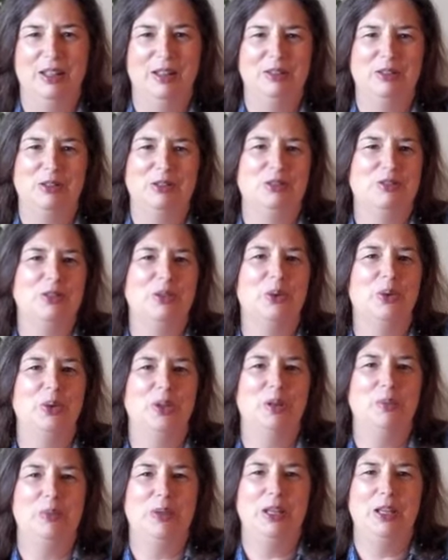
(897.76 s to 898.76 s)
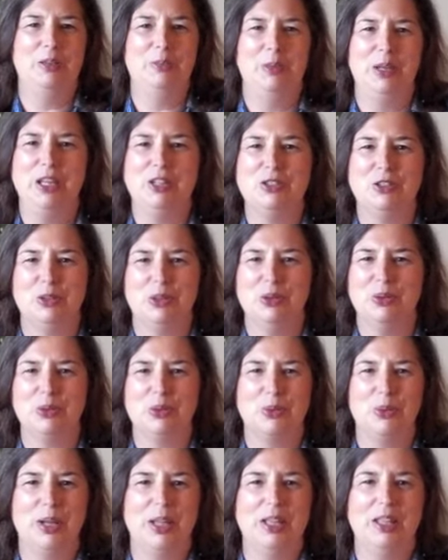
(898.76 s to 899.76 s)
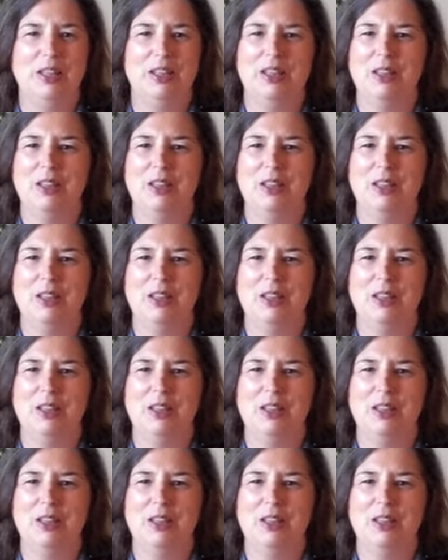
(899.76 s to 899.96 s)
there's going to be a major earthquake in